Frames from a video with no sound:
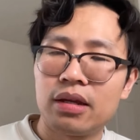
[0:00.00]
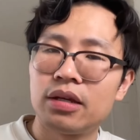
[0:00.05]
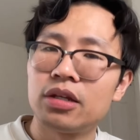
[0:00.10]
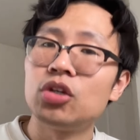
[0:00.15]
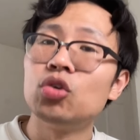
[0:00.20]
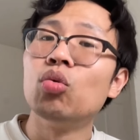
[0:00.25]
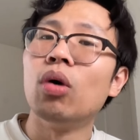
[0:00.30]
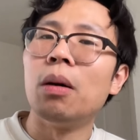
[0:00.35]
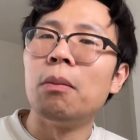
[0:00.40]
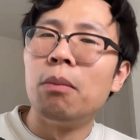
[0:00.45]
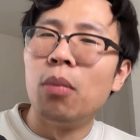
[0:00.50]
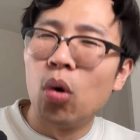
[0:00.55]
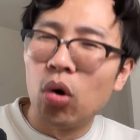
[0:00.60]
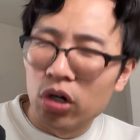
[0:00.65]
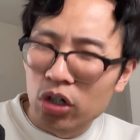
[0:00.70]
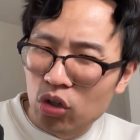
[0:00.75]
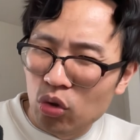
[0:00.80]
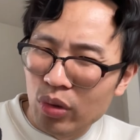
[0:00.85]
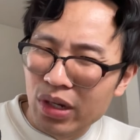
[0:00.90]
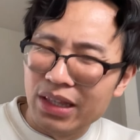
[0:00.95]
You want
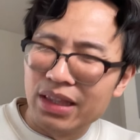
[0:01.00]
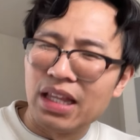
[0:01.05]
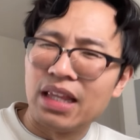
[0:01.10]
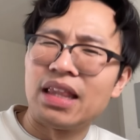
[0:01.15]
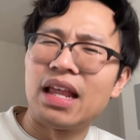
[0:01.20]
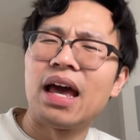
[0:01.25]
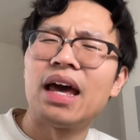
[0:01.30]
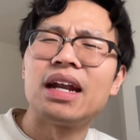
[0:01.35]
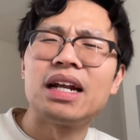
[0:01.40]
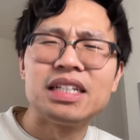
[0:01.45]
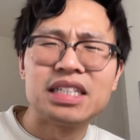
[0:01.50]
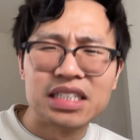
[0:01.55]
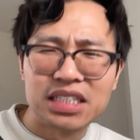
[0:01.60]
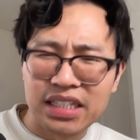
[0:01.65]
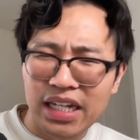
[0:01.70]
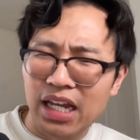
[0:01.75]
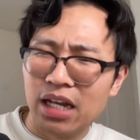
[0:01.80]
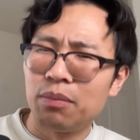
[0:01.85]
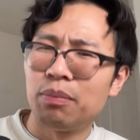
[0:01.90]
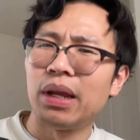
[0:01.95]
more grit than that, a
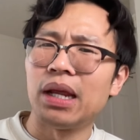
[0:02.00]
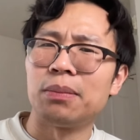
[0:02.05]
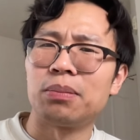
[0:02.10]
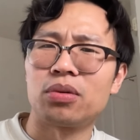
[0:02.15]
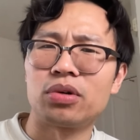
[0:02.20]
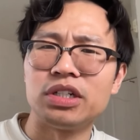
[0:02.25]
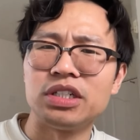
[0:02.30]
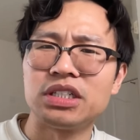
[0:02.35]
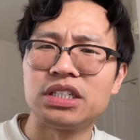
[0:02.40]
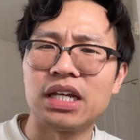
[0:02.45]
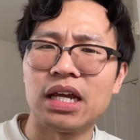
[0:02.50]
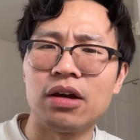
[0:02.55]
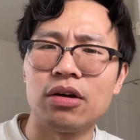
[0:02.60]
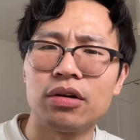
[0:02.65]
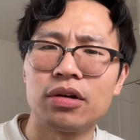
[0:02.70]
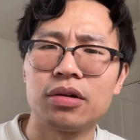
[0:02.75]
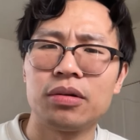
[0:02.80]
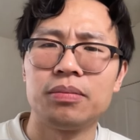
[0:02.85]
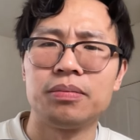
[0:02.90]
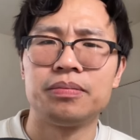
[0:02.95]
sandpapery sound.